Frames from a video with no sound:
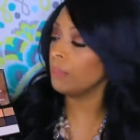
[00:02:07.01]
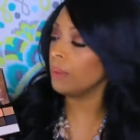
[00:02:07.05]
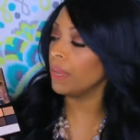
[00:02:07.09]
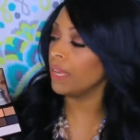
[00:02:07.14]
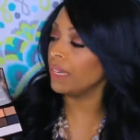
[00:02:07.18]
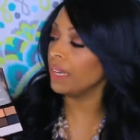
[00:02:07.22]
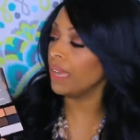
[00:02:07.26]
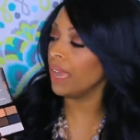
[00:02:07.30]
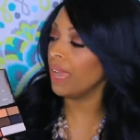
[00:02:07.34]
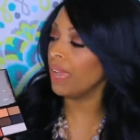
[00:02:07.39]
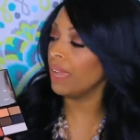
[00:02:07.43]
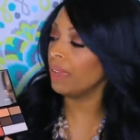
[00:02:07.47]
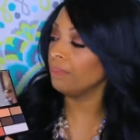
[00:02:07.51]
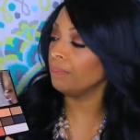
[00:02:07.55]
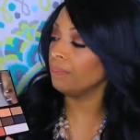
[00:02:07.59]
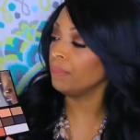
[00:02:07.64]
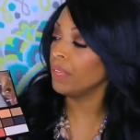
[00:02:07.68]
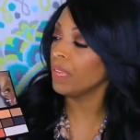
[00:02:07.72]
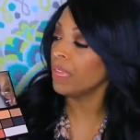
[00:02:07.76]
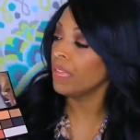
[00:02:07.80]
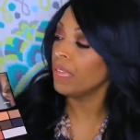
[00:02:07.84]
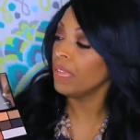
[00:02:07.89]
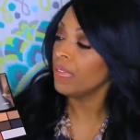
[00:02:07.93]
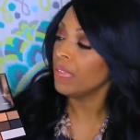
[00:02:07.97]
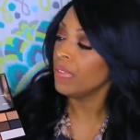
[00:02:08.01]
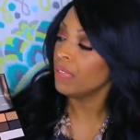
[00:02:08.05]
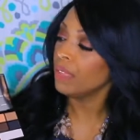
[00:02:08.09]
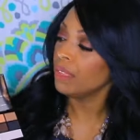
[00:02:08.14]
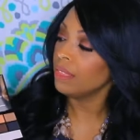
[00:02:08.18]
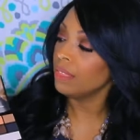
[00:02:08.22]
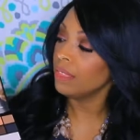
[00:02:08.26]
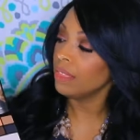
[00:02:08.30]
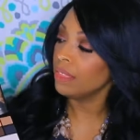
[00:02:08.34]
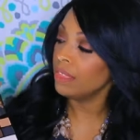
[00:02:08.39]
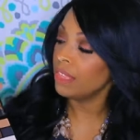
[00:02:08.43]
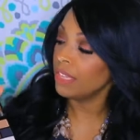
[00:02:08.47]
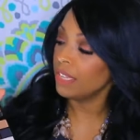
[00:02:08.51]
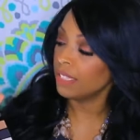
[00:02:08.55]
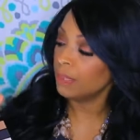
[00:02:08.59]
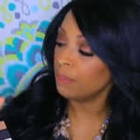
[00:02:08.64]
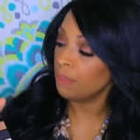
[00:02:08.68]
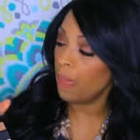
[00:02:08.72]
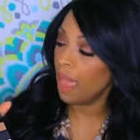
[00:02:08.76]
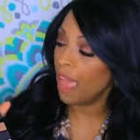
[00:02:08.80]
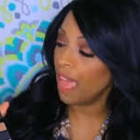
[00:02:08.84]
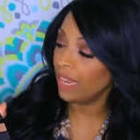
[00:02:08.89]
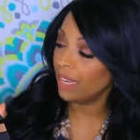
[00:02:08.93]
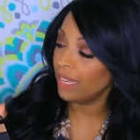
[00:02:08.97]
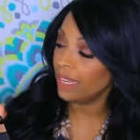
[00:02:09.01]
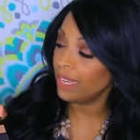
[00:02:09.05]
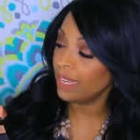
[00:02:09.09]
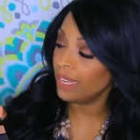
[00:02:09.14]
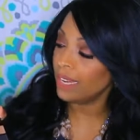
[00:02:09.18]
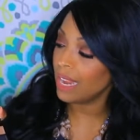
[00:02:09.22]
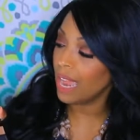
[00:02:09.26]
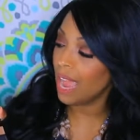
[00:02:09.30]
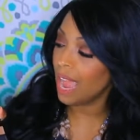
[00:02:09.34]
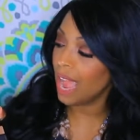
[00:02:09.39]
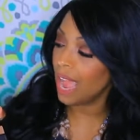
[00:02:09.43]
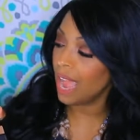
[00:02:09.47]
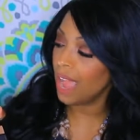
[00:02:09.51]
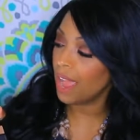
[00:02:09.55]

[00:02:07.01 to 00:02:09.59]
But um, this palette